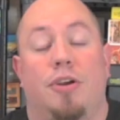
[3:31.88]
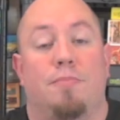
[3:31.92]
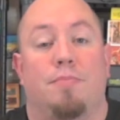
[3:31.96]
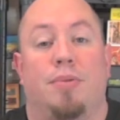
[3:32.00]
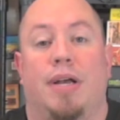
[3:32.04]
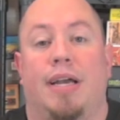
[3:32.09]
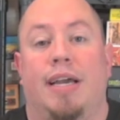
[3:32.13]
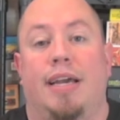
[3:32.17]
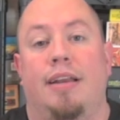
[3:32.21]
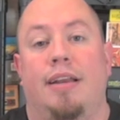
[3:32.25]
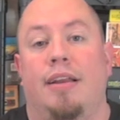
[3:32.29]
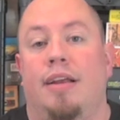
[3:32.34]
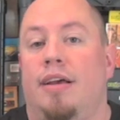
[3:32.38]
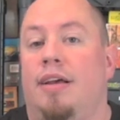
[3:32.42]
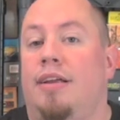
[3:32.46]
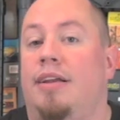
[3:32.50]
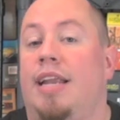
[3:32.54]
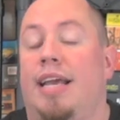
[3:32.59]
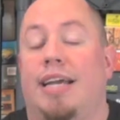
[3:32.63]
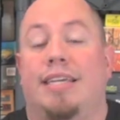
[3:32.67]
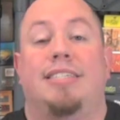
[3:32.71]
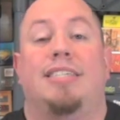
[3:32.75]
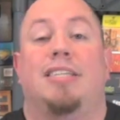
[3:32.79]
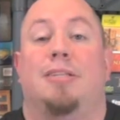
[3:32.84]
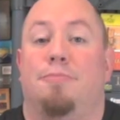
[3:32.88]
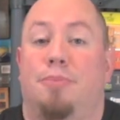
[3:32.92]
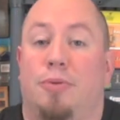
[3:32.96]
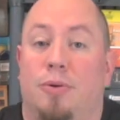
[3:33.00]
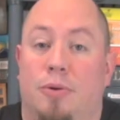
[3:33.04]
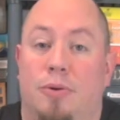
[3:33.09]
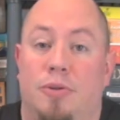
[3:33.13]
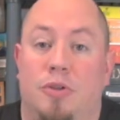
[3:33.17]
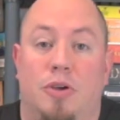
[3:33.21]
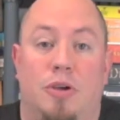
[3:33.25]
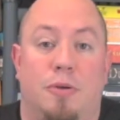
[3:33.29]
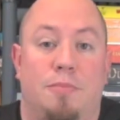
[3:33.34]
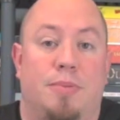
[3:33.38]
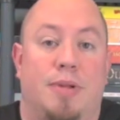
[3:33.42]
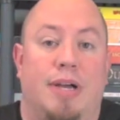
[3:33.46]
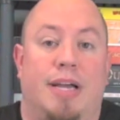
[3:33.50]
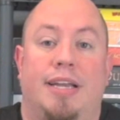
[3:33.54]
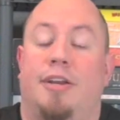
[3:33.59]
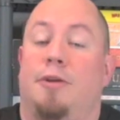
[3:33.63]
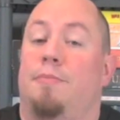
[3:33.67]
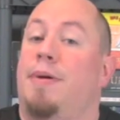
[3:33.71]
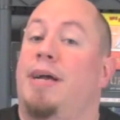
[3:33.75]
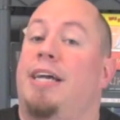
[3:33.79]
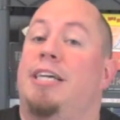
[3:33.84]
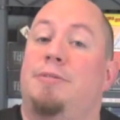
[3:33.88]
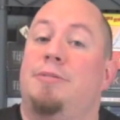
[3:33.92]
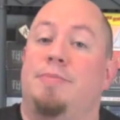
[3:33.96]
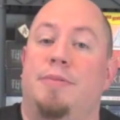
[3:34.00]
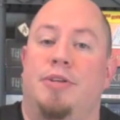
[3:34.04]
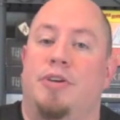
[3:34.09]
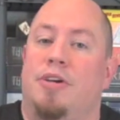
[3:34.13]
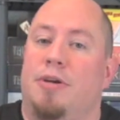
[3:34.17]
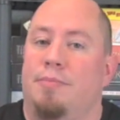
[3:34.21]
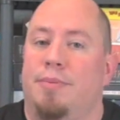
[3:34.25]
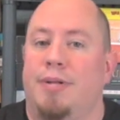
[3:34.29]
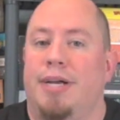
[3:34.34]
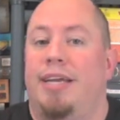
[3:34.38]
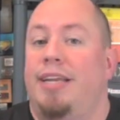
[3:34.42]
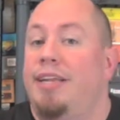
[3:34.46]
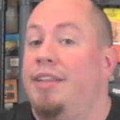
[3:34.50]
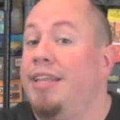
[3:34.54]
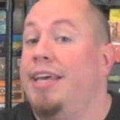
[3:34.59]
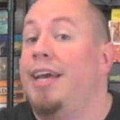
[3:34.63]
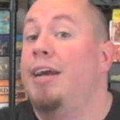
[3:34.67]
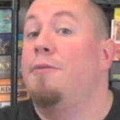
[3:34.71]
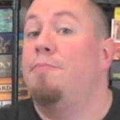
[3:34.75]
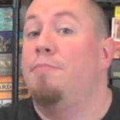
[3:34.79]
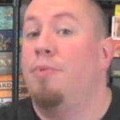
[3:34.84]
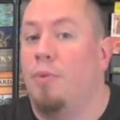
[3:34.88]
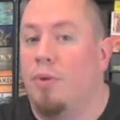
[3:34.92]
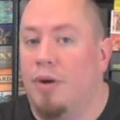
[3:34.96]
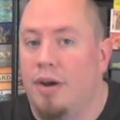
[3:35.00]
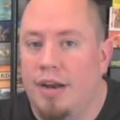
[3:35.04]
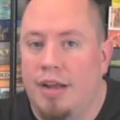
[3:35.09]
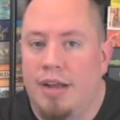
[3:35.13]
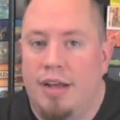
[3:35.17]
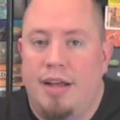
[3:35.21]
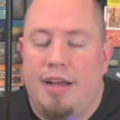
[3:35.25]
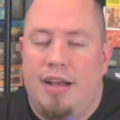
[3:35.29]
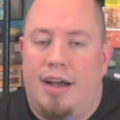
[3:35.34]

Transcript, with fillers: You can play it next to the pool. You can play it in your basement. You can play it in the airport.